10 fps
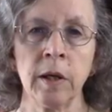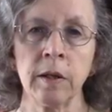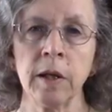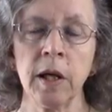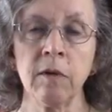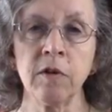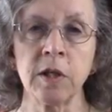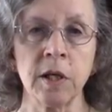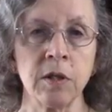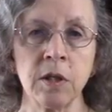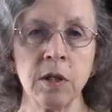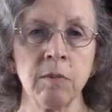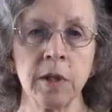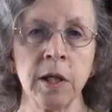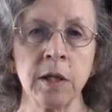They haven't tested
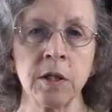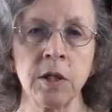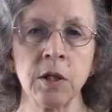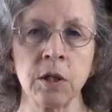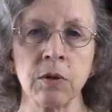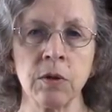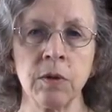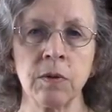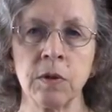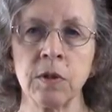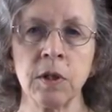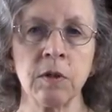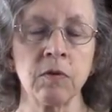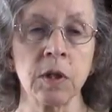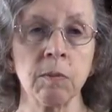them against each other to see
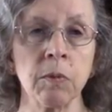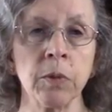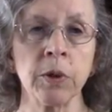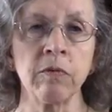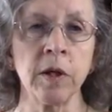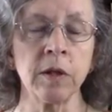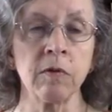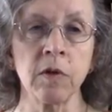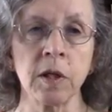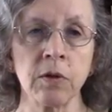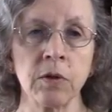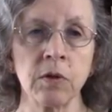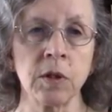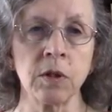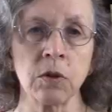if some are more effective than
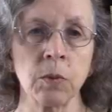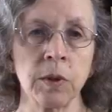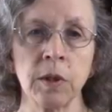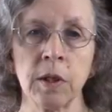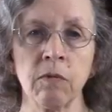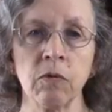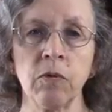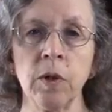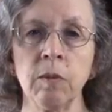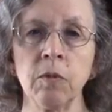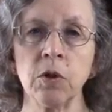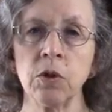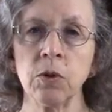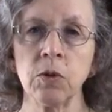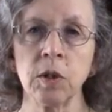others. They just want to have the freedom to
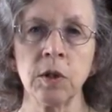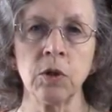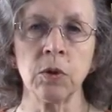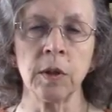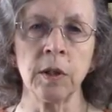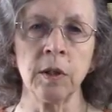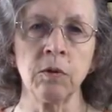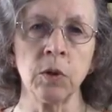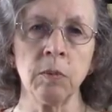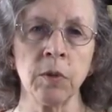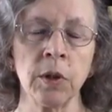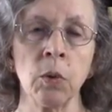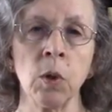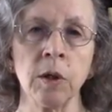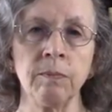choose any, tr any treatment they
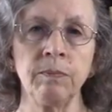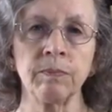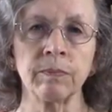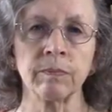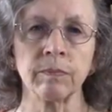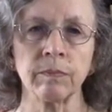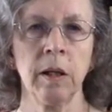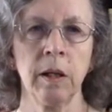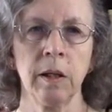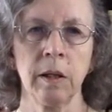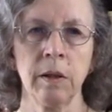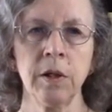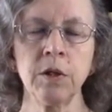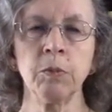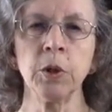want.
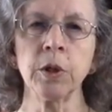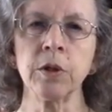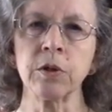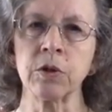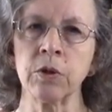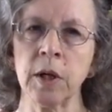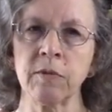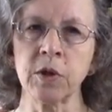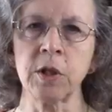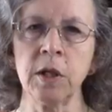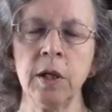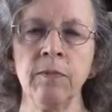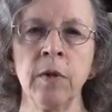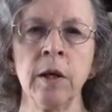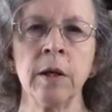This book is a travesty,
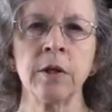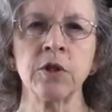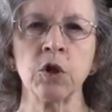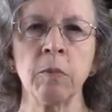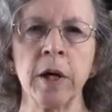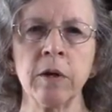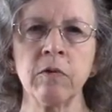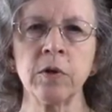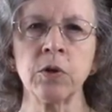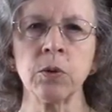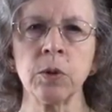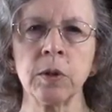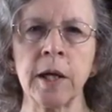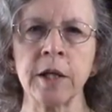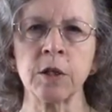
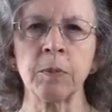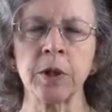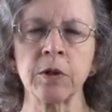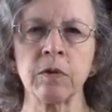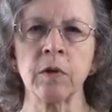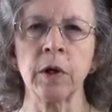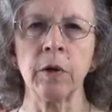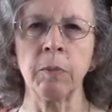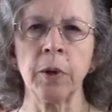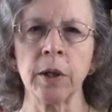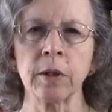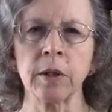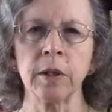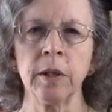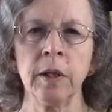Somatovisceral Aspects of
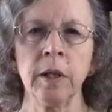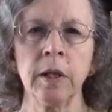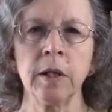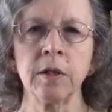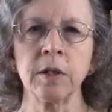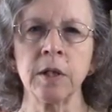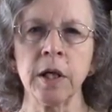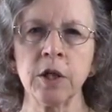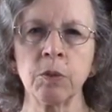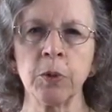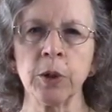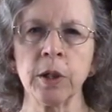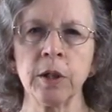Chiropractic. It's a textbook